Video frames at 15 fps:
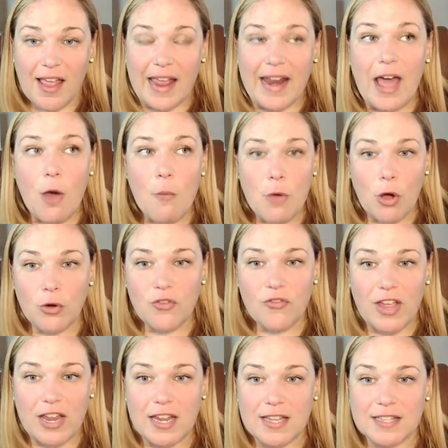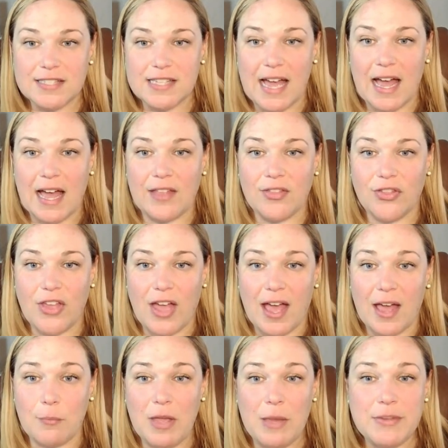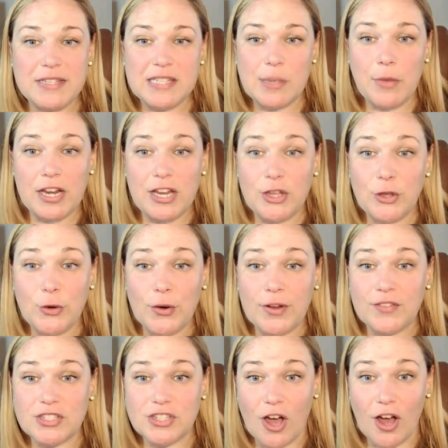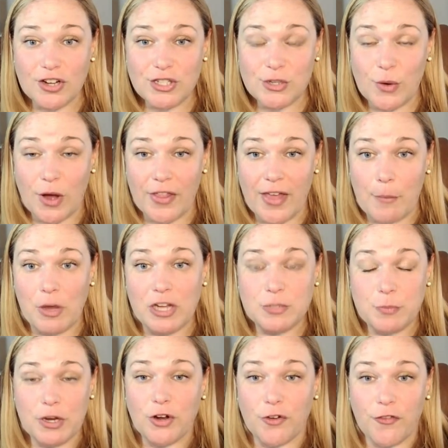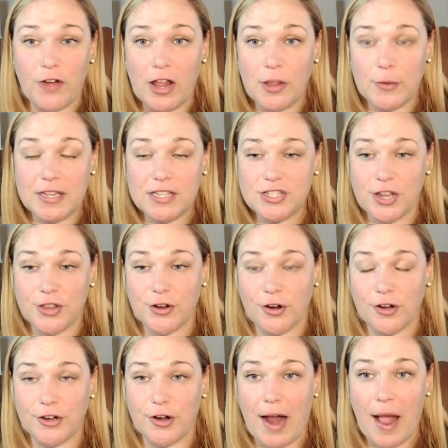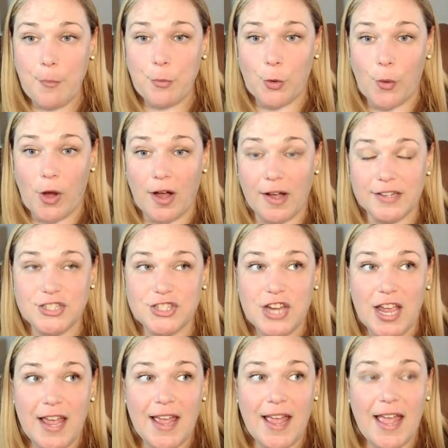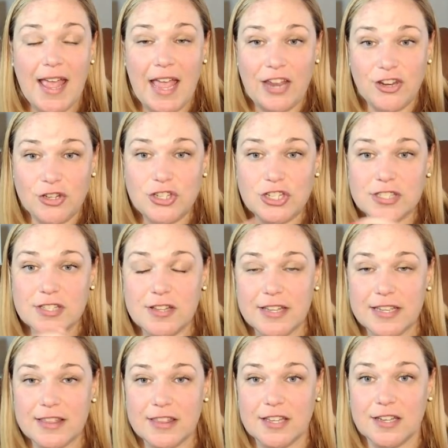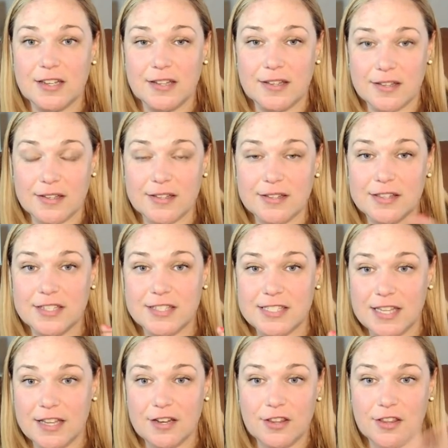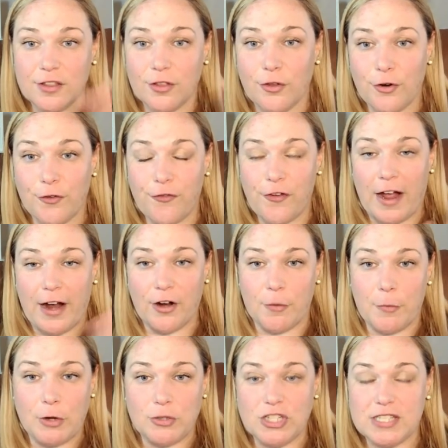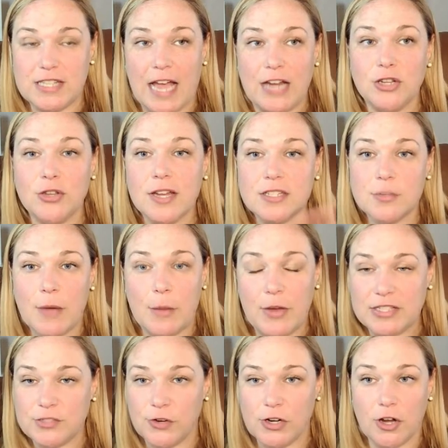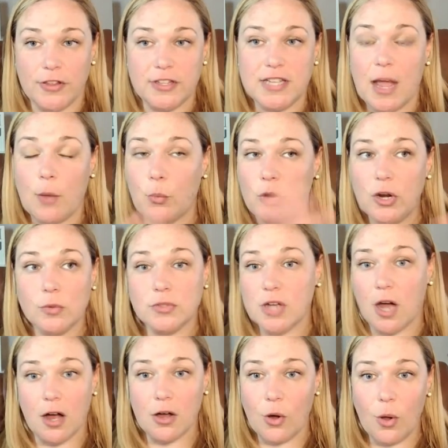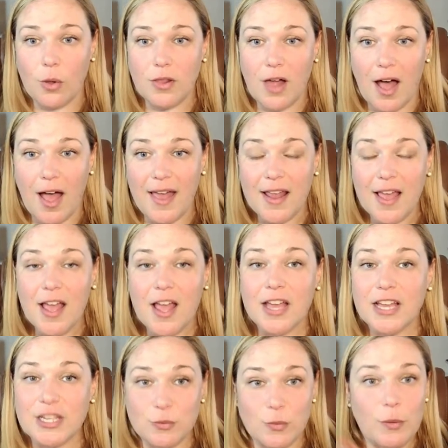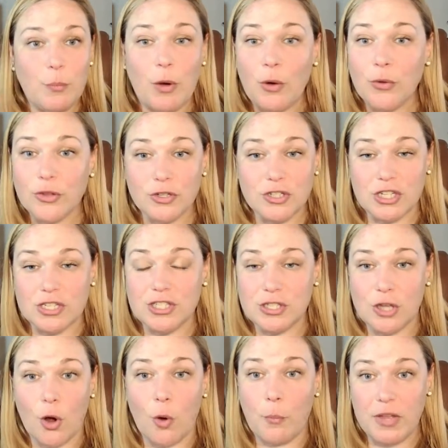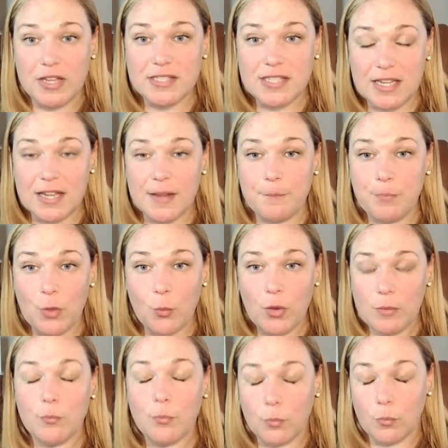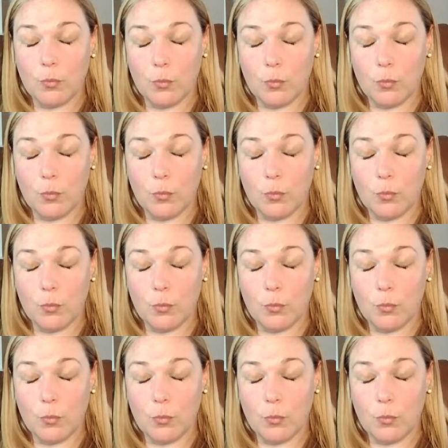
And how motivating is that? That maybe somebody you don't even talk to all that much, but you're following each other on your Apple Watch, and you just click the send the little fire emojis. I do that to my best friend all the time. We don't talk a whole lot because we both are just so busy. We